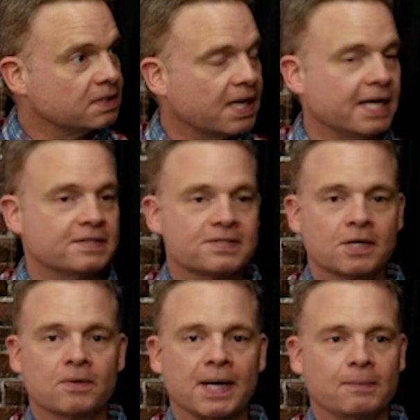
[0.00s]
And
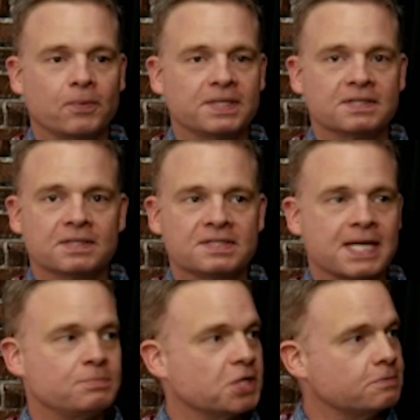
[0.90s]
so I went to
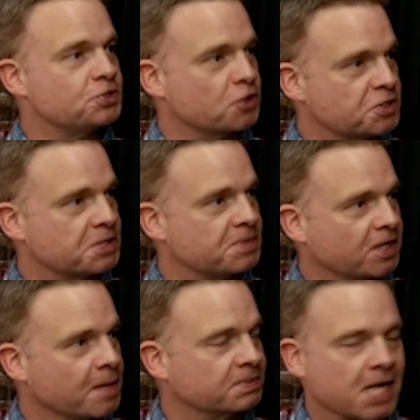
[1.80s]
Sam Jones Church up there a
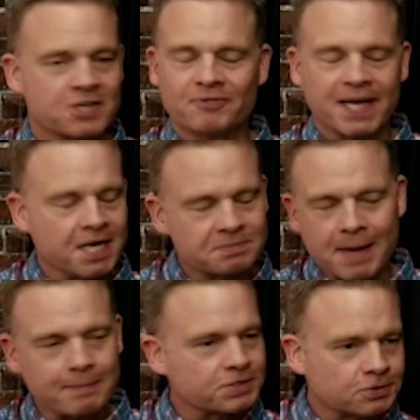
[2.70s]
couple times for vacation
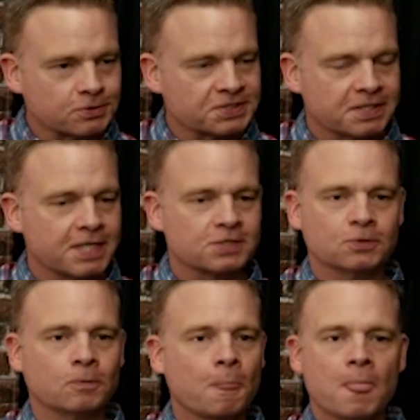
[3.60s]
Bible school, Sunday school.